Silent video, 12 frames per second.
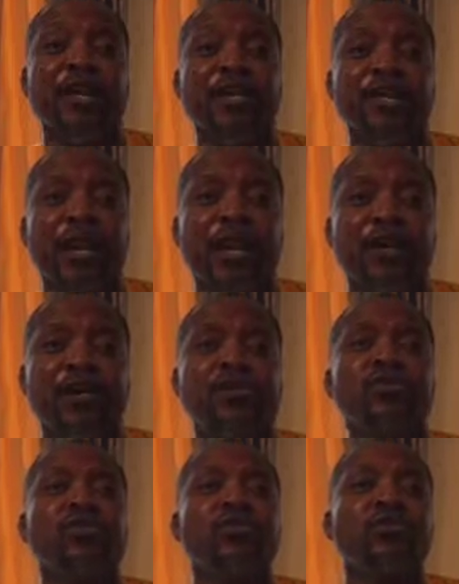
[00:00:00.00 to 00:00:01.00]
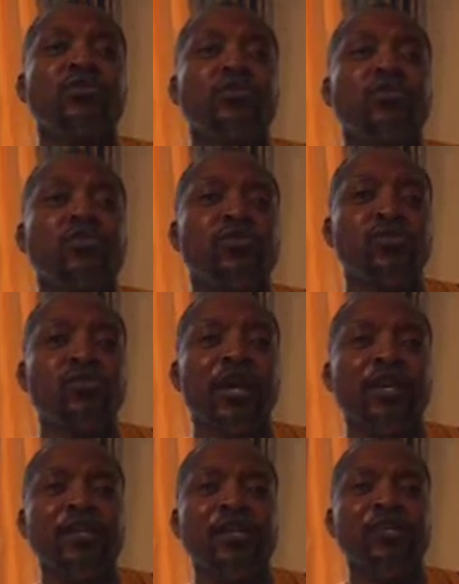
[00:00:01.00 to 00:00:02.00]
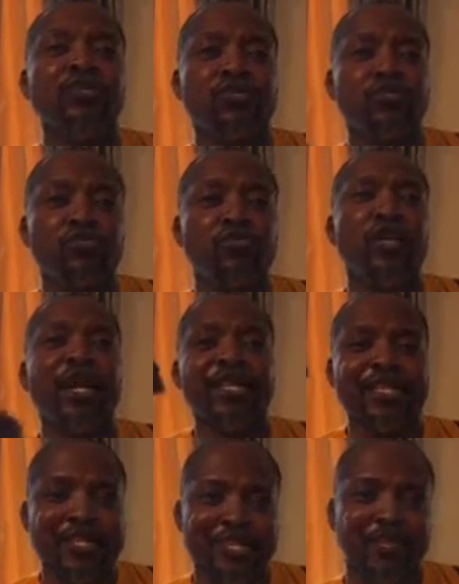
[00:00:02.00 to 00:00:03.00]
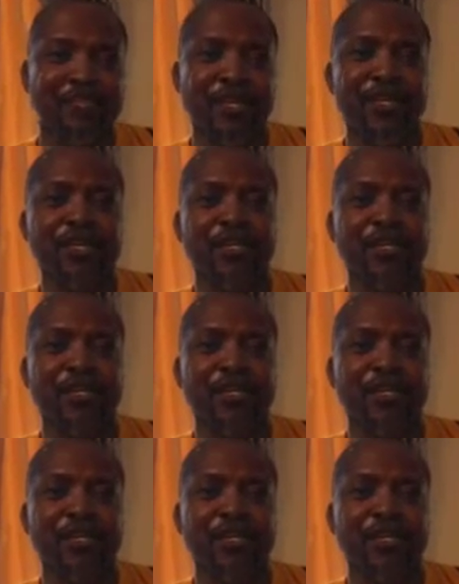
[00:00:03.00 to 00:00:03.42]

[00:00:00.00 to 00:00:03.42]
a leader who can institute discipline.